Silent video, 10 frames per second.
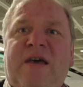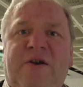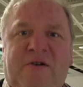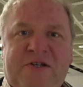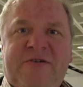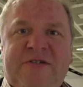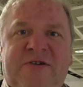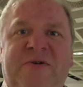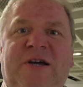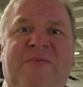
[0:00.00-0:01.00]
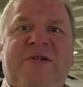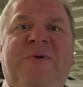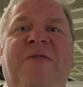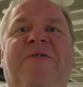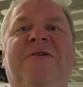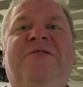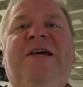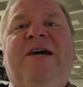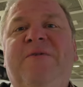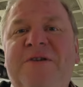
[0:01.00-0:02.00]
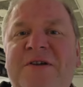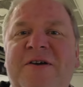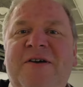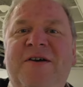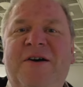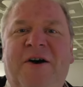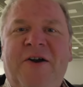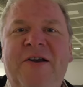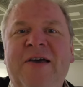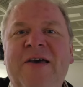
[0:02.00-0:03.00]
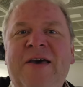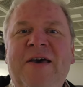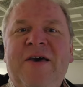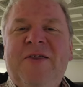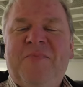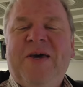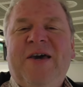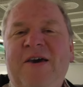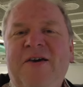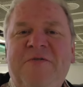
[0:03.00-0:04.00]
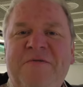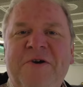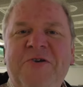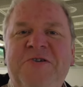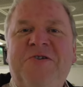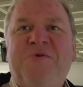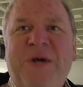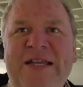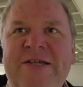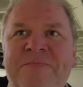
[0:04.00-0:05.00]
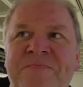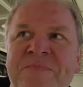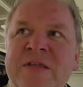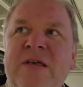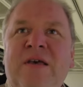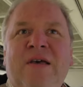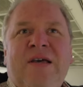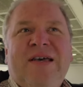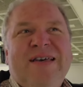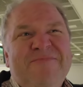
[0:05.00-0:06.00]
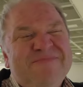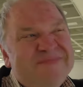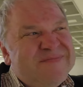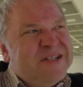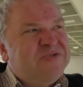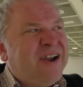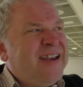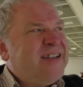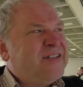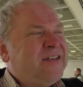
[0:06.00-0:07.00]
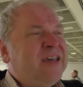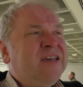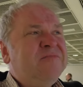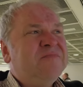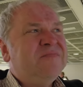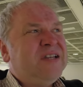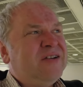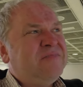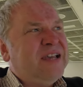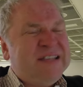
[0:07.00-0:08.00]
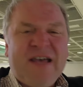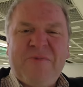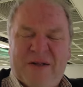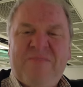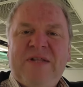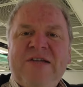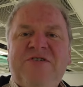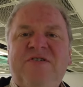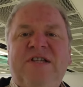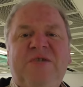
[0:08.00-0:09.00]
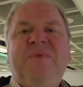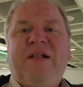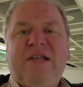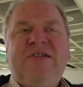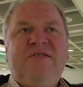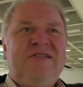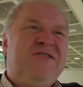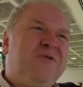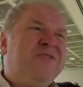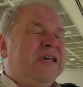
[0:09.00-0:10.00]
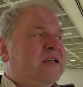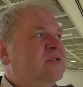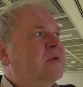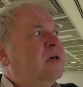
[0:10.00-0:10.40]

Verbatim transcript: In all seriousness, would happily spend 13 hours on the BA First Suite. The dryness thing, you know, is it, well, let's just dispel this. There's two things.